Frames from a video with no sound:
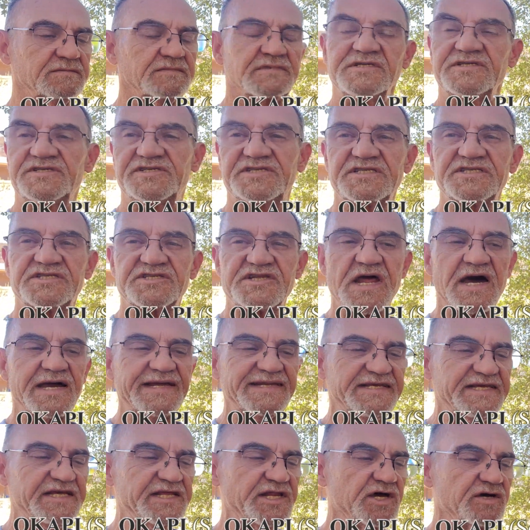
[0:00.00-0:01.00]
since
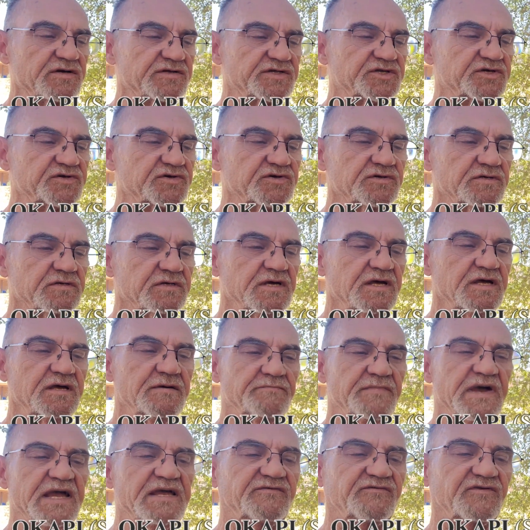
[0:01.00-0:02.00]
1902,
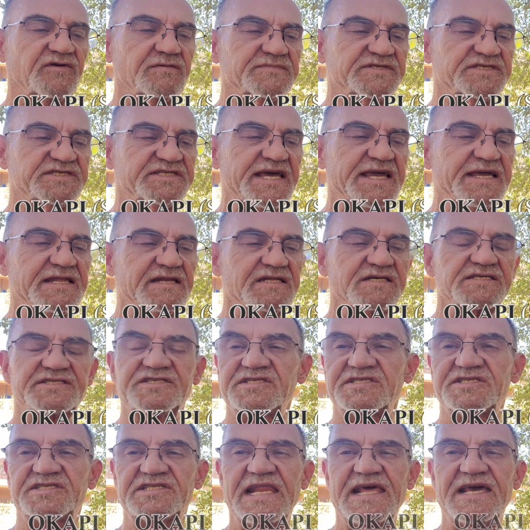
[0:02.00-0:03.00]
made from stainless
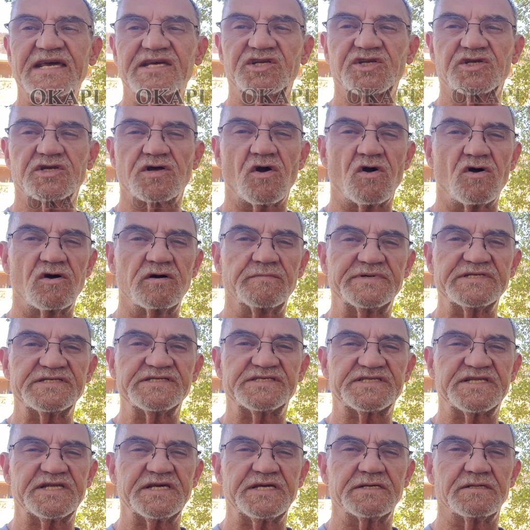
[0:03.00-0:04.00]
slash carbon
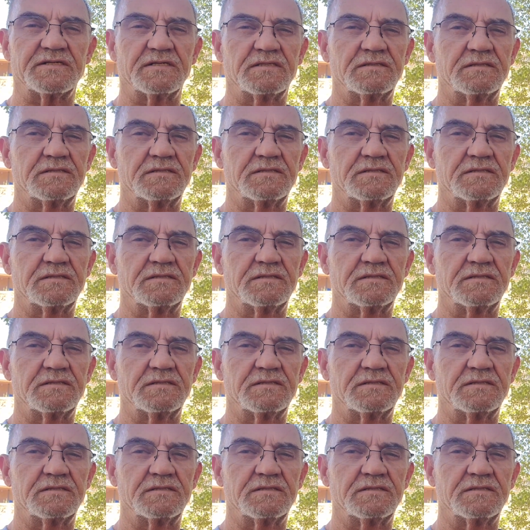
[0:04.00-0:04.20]
steel.